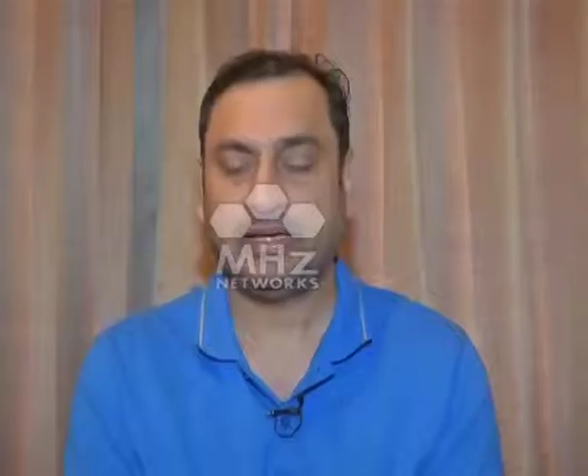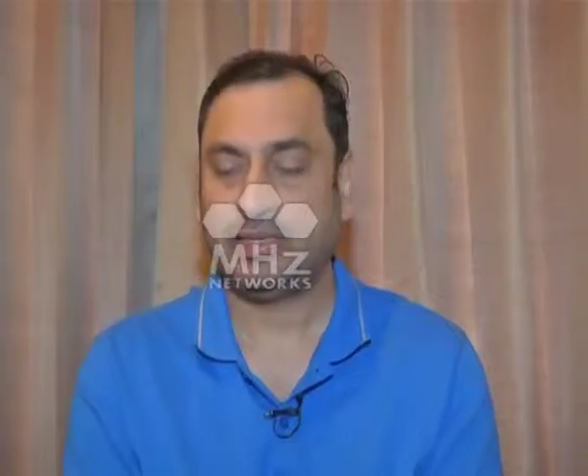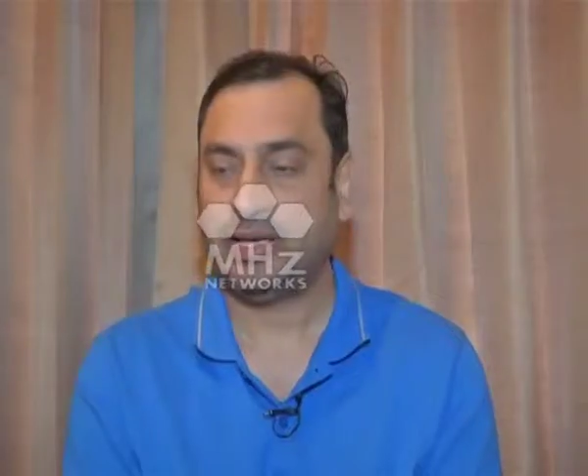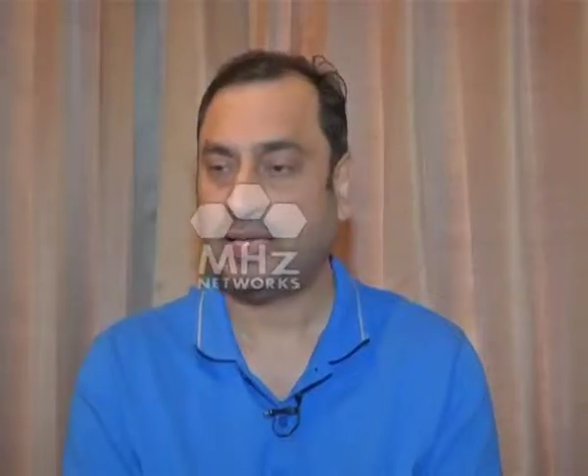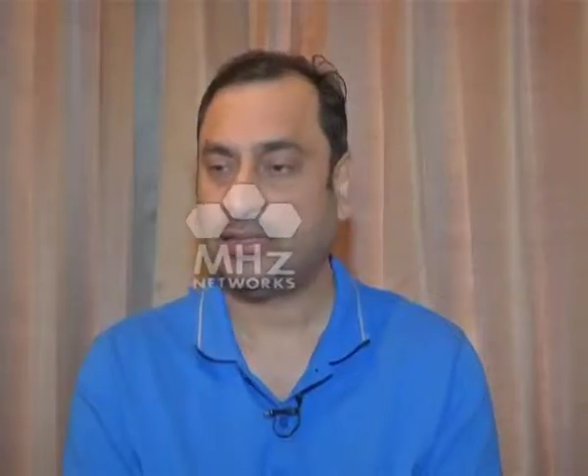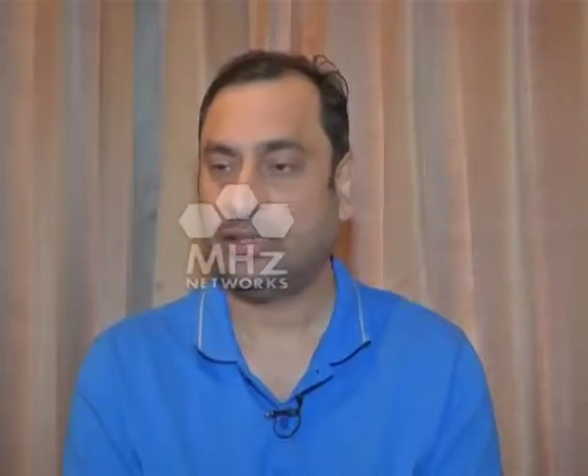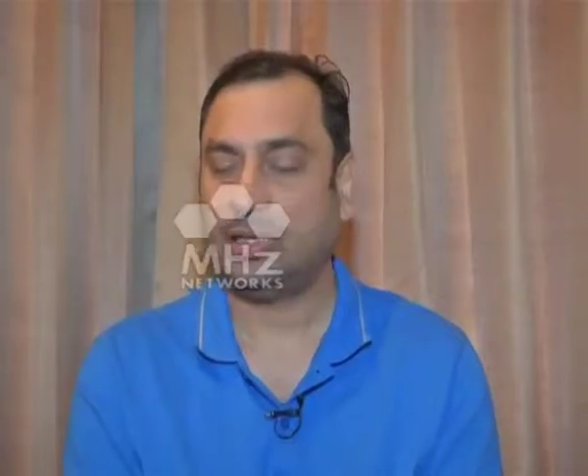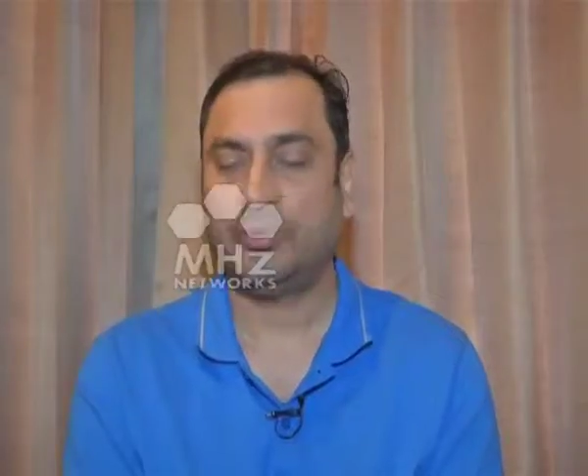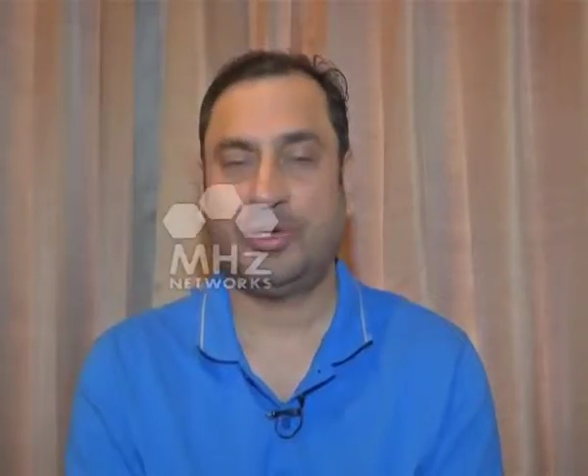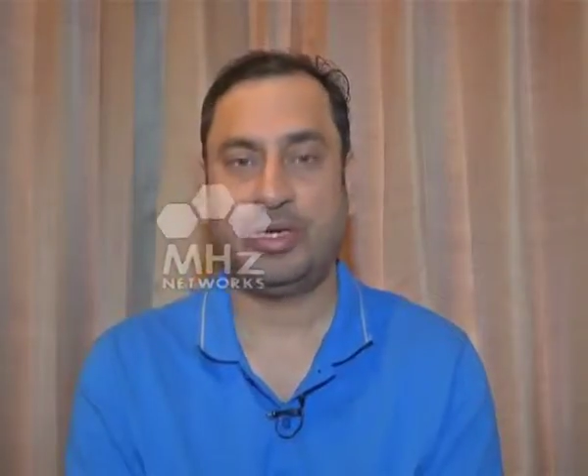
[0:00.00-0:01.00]
International
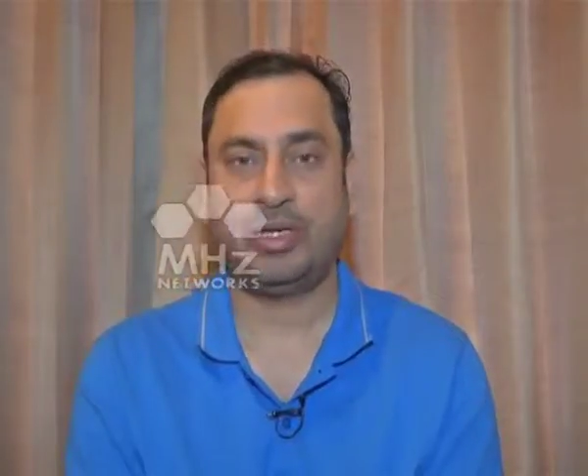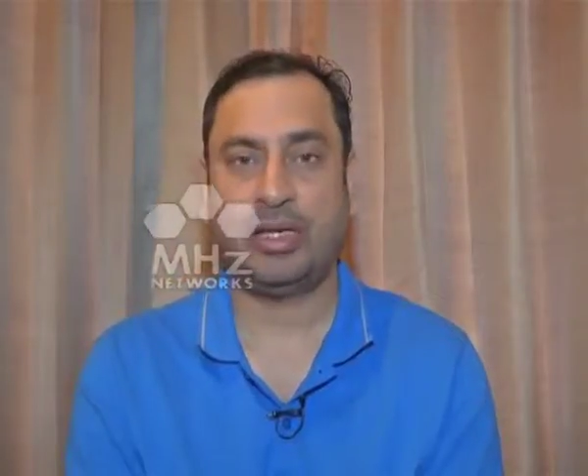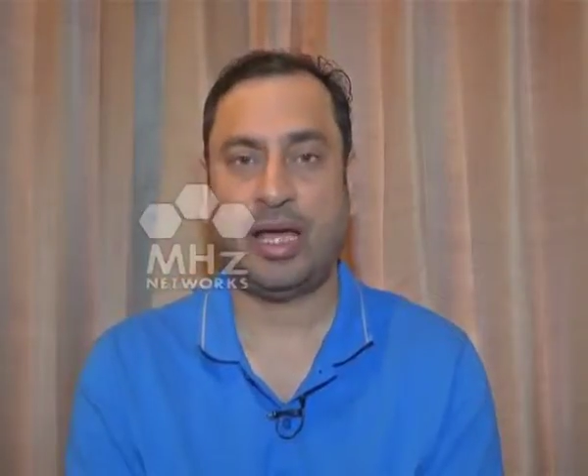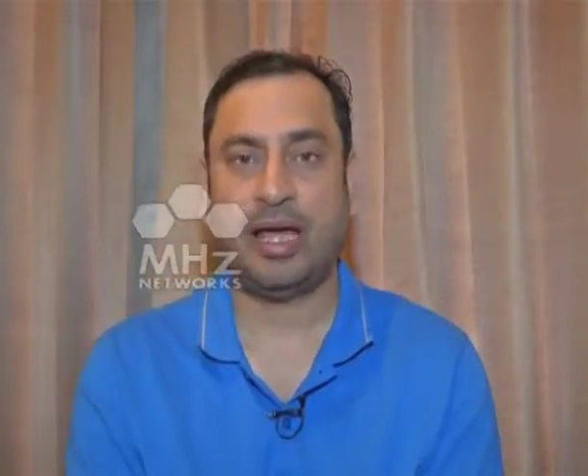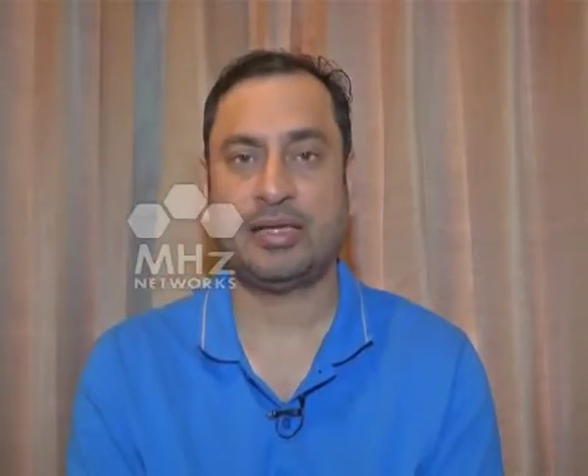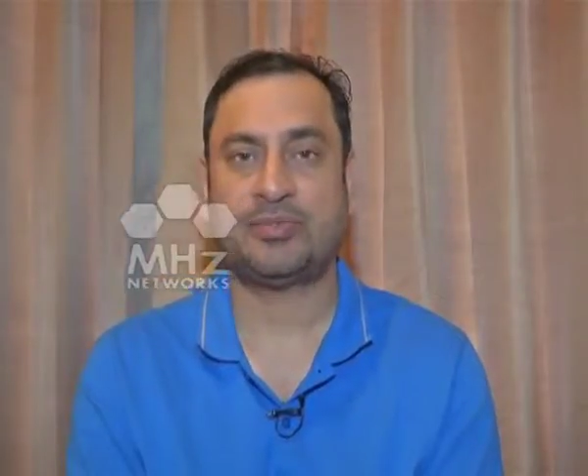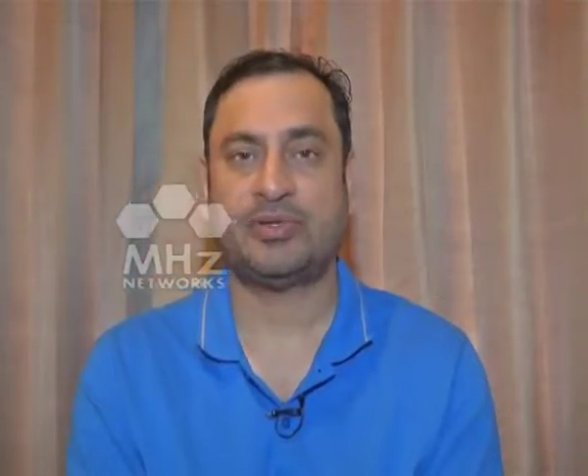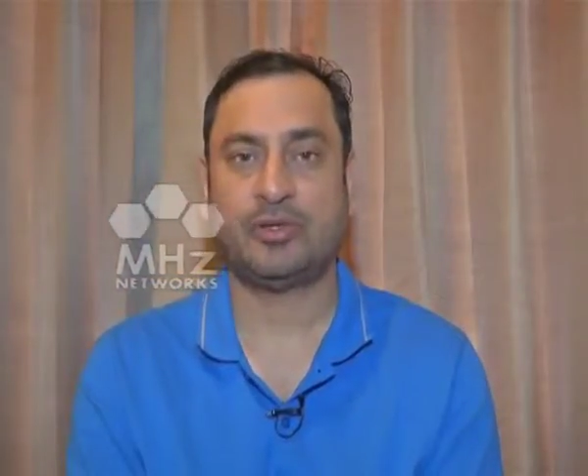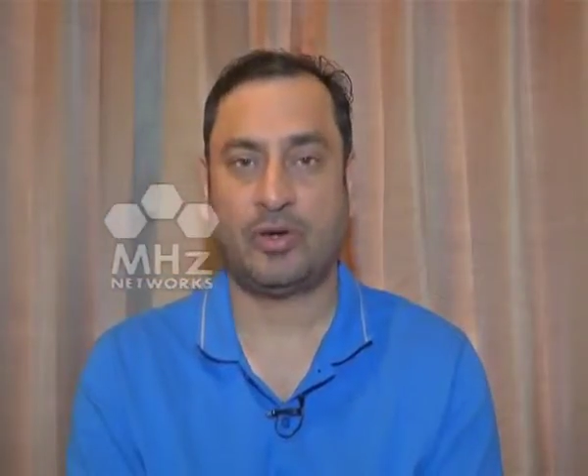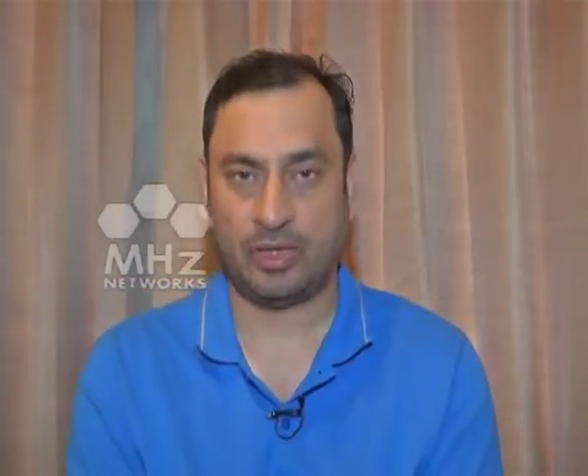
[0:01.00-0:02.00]
community has
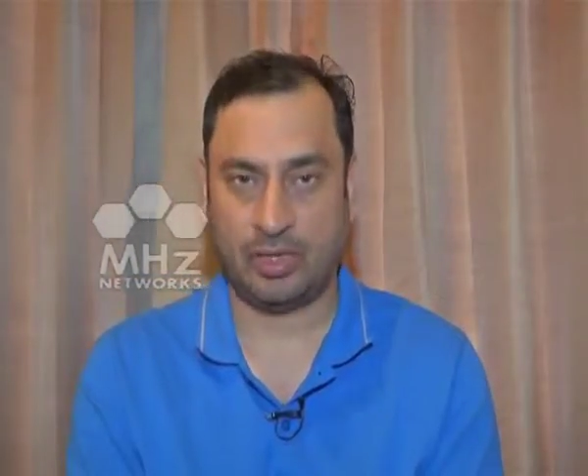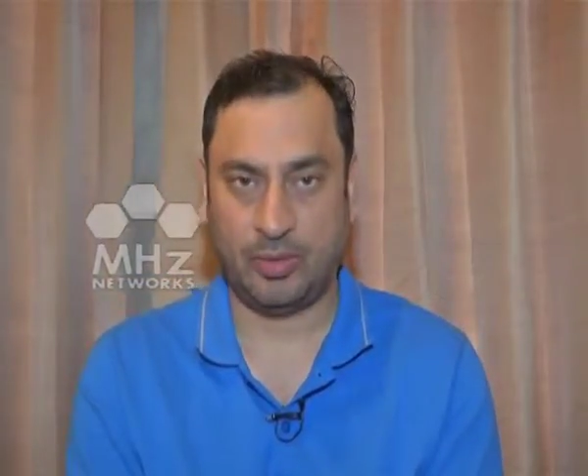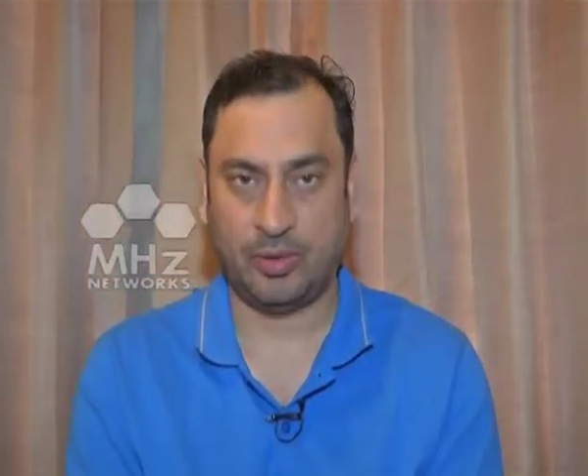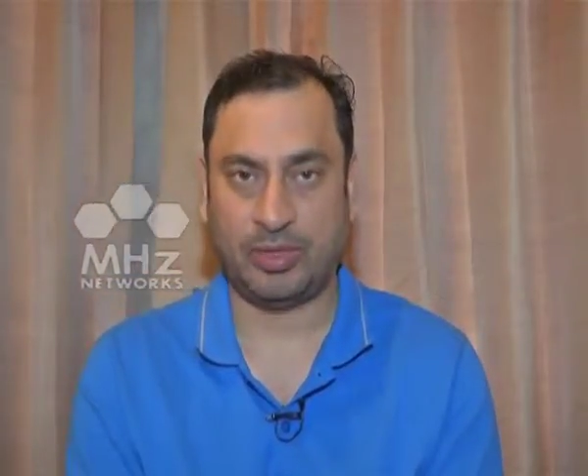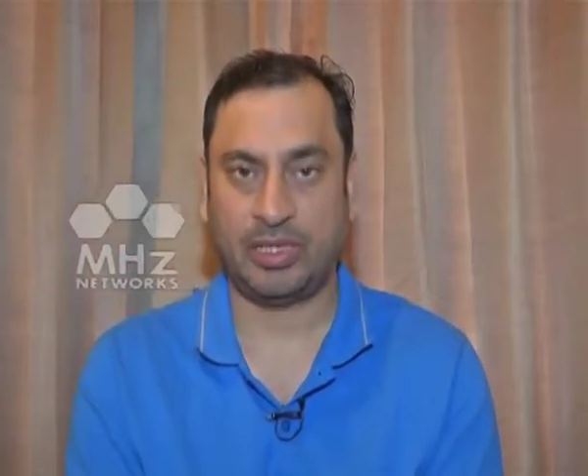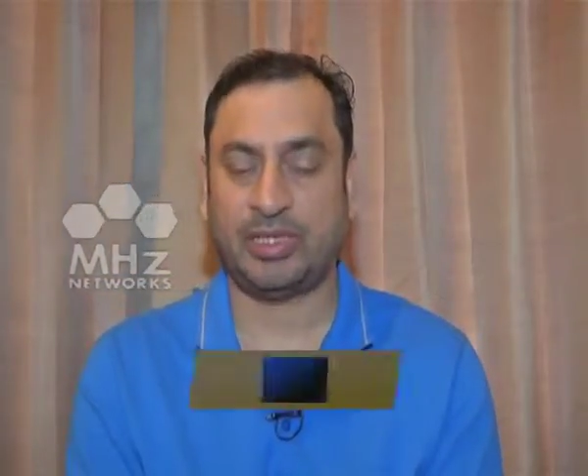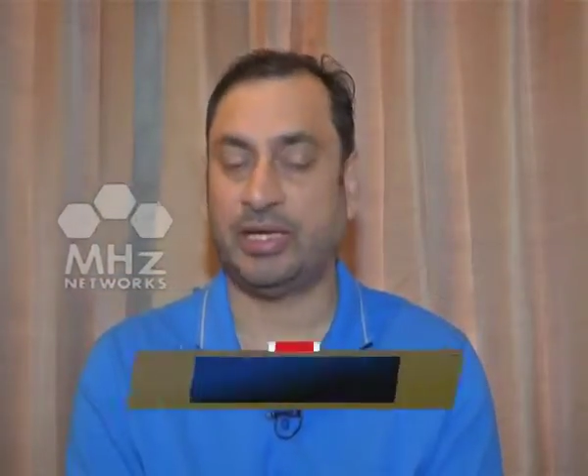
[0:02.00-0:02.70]
been talking about it.